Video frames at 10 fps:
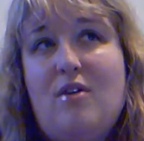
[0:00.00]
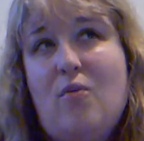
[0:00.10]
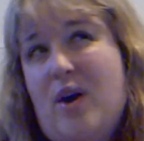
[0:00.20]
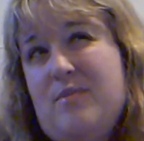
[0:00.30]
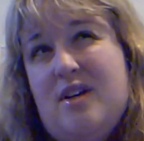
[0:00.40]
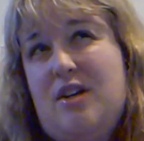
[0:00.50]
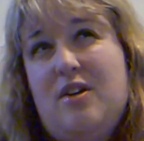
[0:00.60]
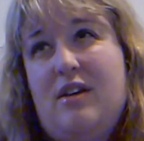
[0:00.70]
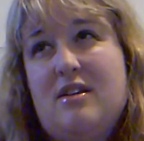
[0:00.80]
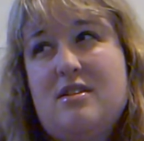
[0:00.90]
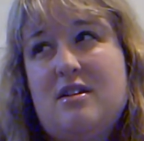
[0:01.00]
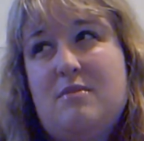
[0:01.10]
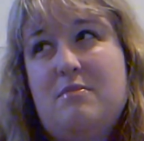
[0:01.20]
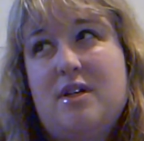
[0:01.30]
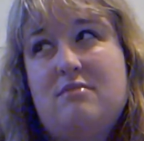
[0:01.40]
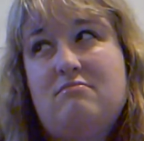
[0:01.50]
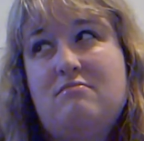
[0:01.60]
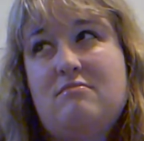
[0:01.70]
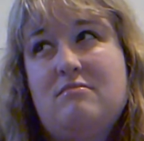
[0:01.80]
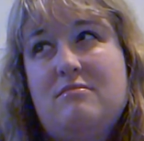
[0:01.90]
i don't know why i'm telling you guys that but
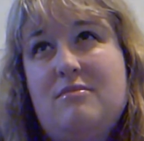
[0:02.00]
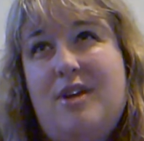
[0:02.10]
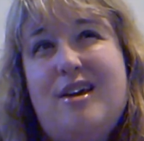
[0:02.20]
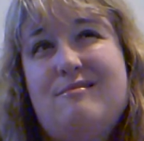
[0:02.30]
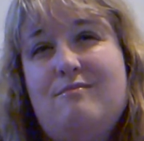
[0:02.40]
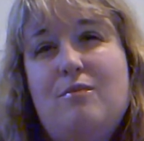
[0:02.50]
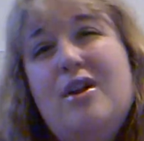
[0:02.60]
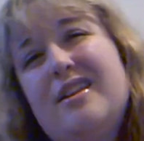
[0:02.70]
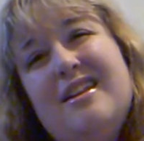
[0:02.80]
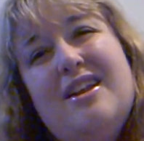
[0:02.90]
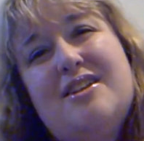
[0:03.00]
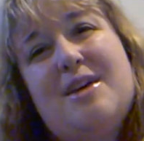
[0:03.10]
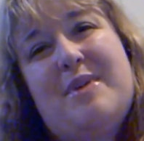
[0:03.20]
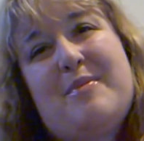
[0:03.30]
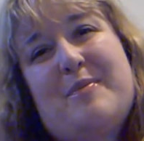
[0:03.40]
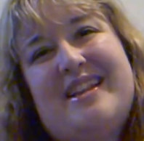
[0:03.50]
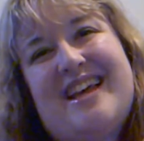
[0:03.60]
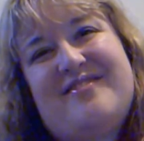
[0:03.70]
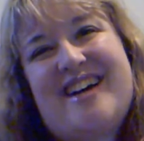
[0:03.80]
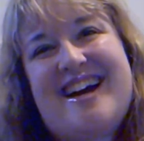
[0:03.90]
you know well little tidbit about my
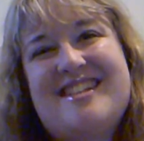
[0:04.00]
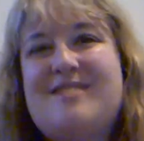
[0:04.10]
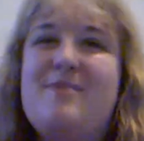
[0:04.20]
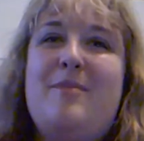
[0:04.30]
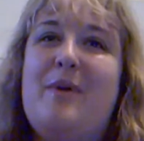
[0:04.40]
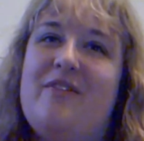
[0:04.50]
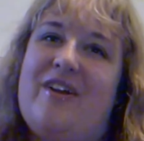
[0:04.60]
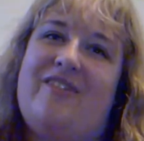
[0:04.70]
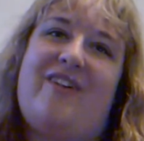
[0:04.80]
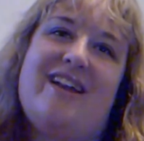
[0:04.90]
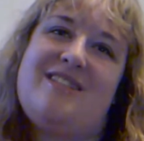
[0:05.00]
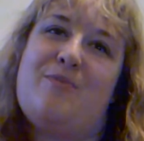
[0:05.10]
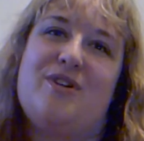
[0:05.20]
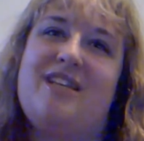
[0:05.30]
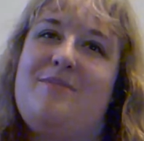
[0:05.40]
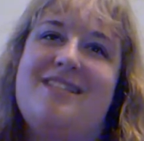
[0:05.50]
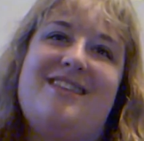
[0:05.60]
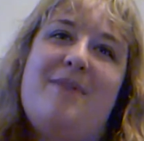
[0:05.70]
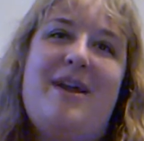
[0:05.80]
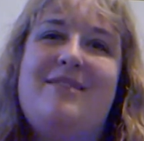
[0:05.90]
life guys maybe i'll find some more tidbits
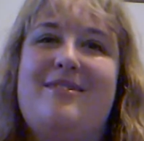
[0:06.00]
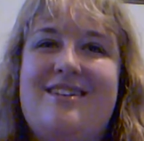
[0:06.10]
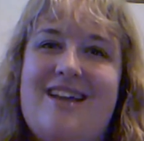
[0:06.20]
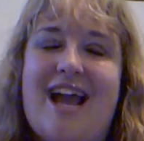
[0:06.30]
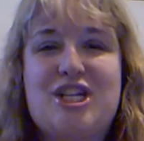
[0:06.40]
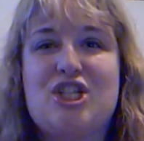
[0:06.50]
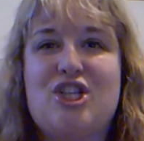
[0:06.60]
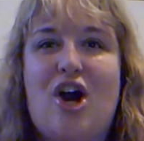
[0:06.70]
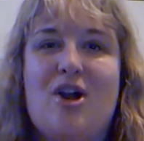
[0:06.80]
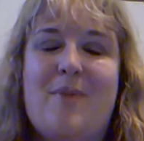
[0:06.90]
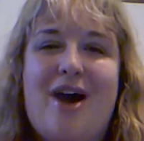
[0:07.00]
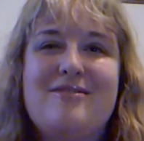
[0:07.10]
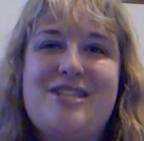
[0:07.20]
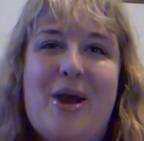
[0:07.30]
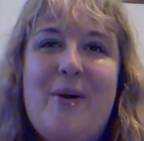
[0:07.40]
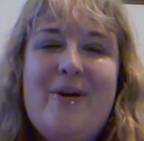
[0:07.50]
that i might actually talk about so